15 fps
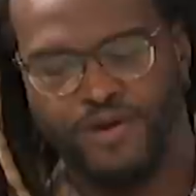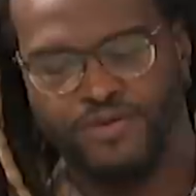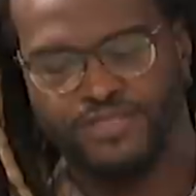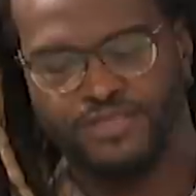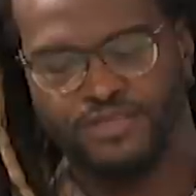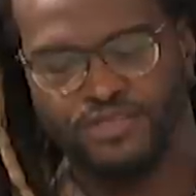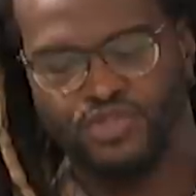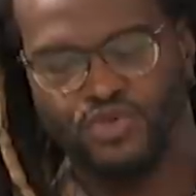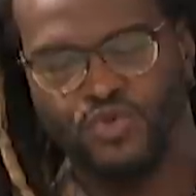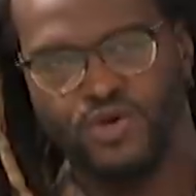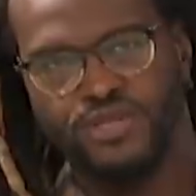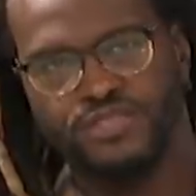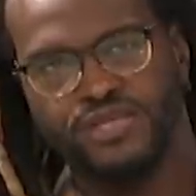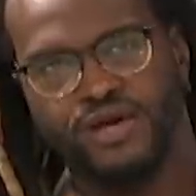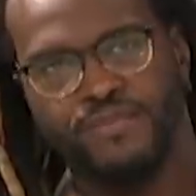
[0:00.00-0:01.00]
I was at a show
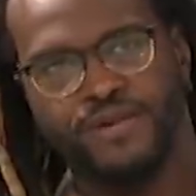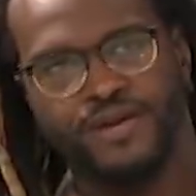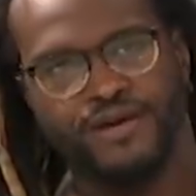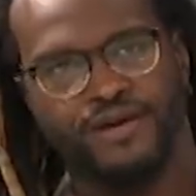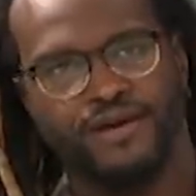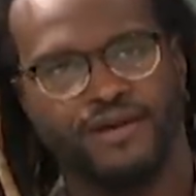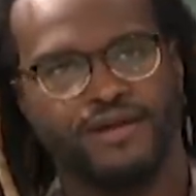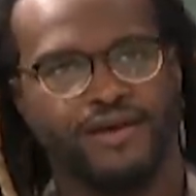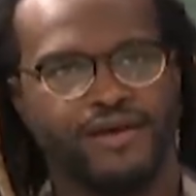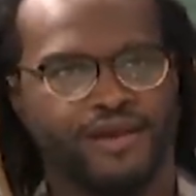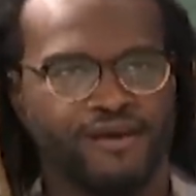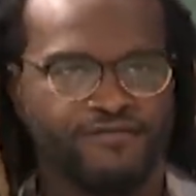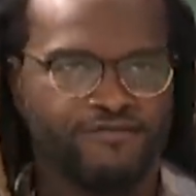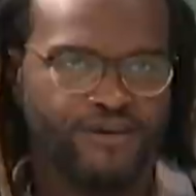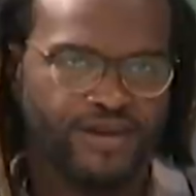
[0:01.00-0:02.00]
one time and
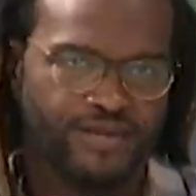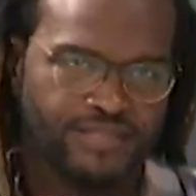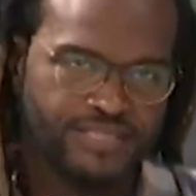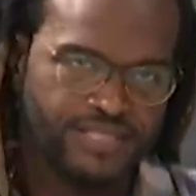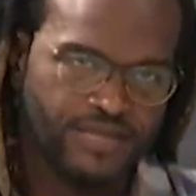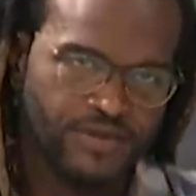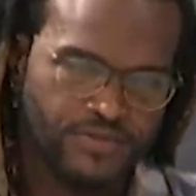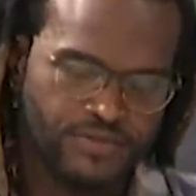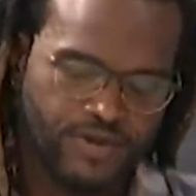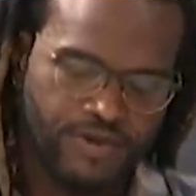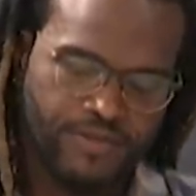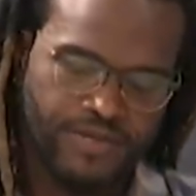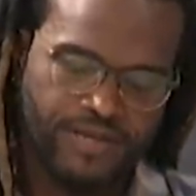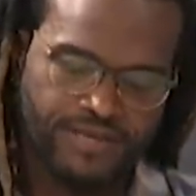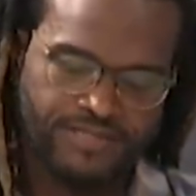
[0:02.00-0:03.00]
I found it tear out one
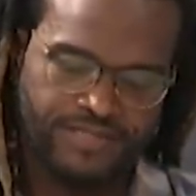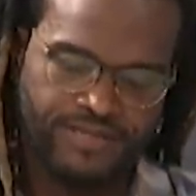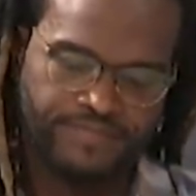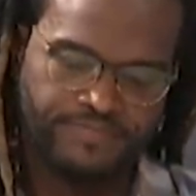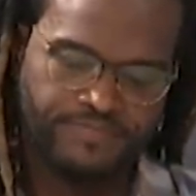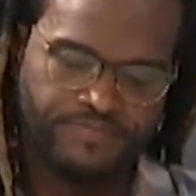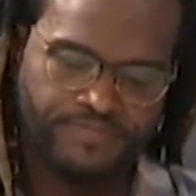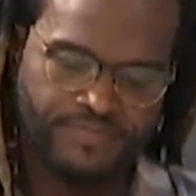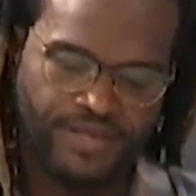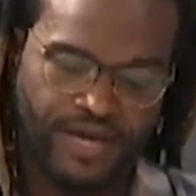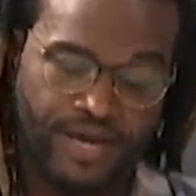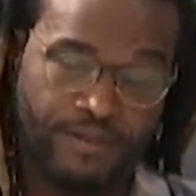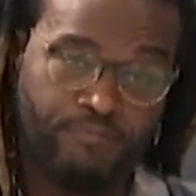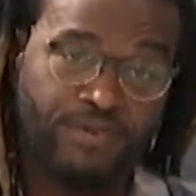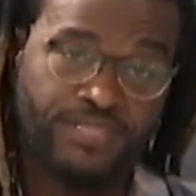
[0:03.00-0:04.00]
of my locks then.
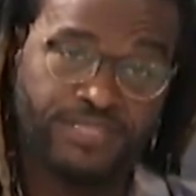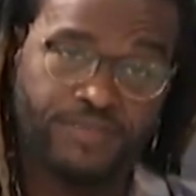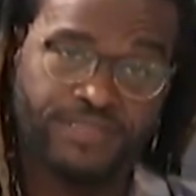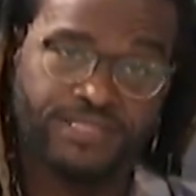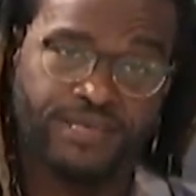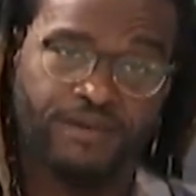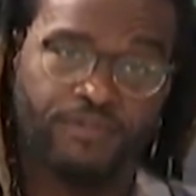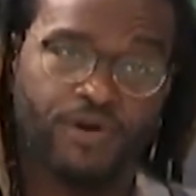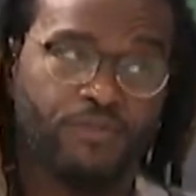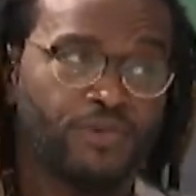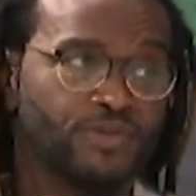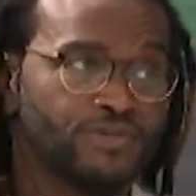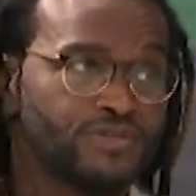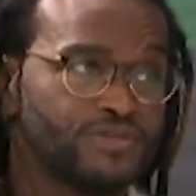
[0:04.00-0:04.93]
And piece of my scalp come out.